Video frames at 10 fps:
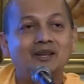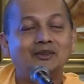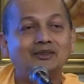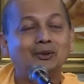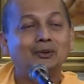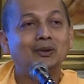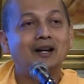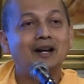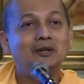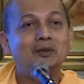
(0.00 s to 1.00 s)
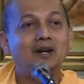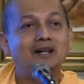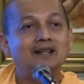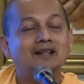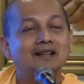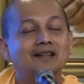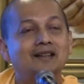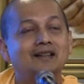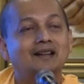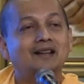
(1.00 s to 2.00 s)
So Hanuman
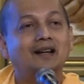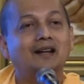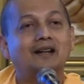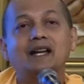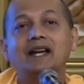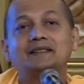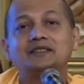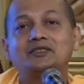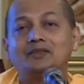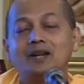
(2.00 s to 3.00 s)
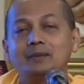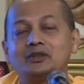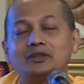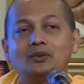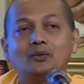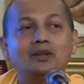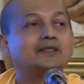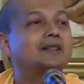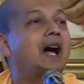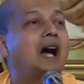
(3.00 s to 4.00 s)
asks Ramachandra
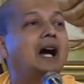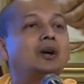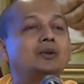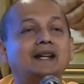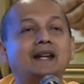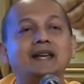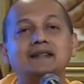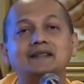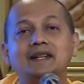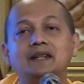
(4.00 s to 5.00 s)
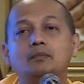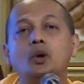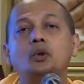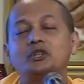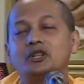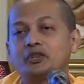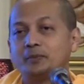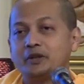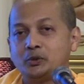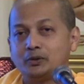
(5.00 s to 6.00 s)
once, how can I attain moksha,
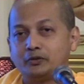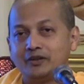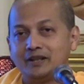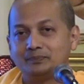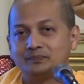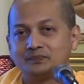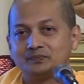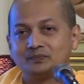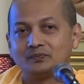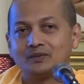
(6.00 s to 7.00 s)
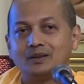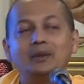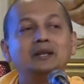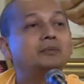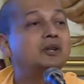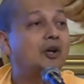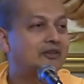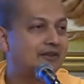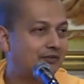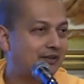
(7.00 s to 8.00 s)
spiritual freedom, going
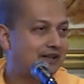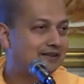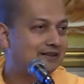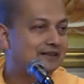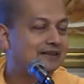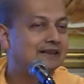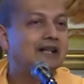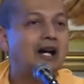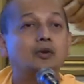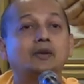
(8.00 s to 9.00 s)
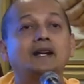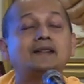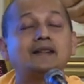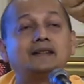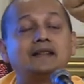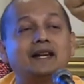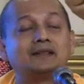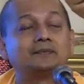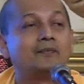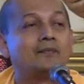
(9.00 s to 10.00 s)
beyond suffering? And how can I attain that?